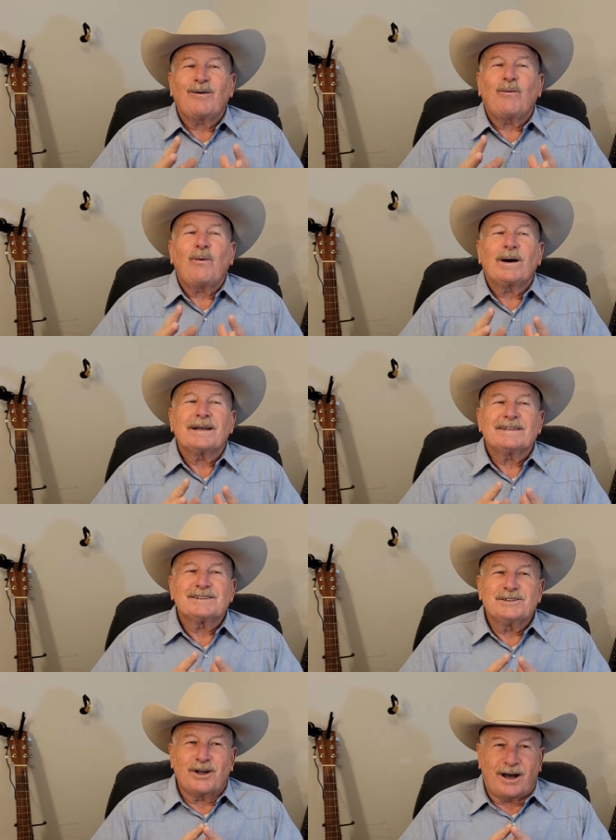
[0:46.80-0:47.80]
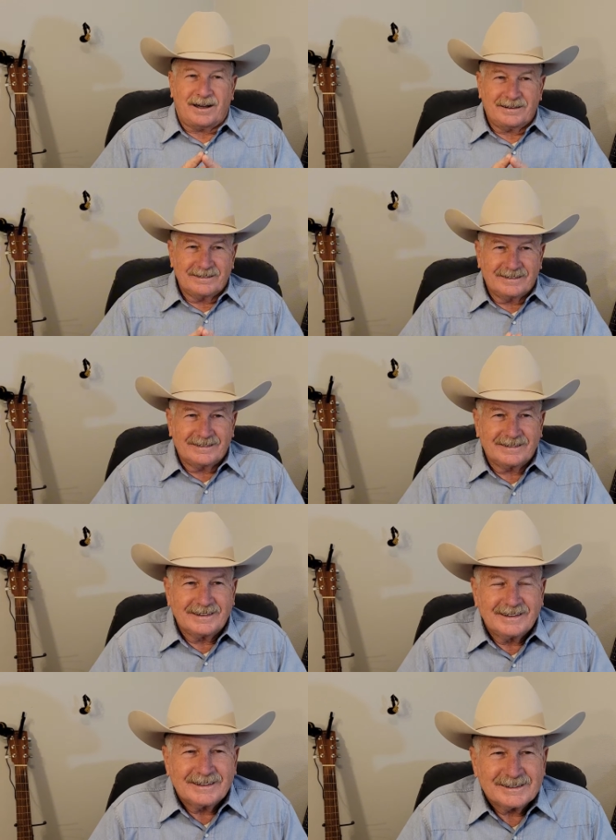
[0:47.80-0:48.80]
what it's not.
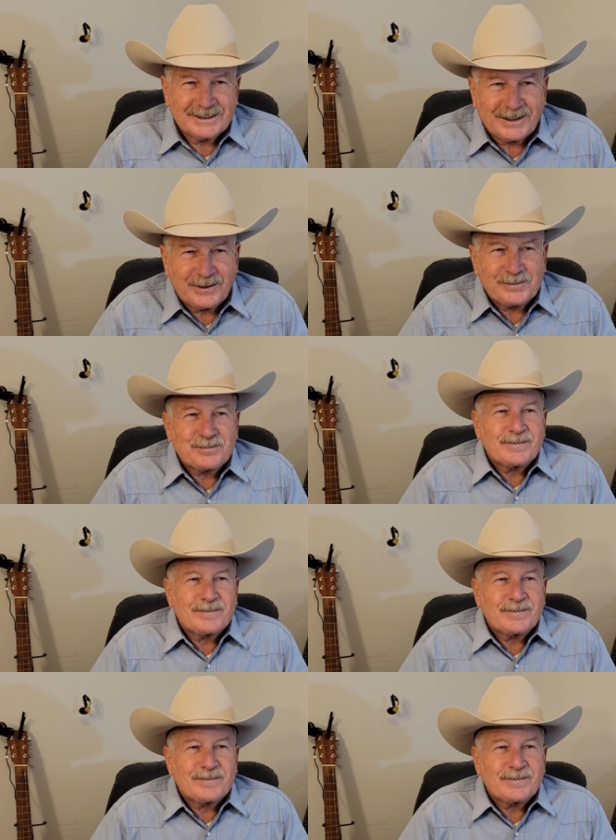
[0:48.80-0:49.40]
So,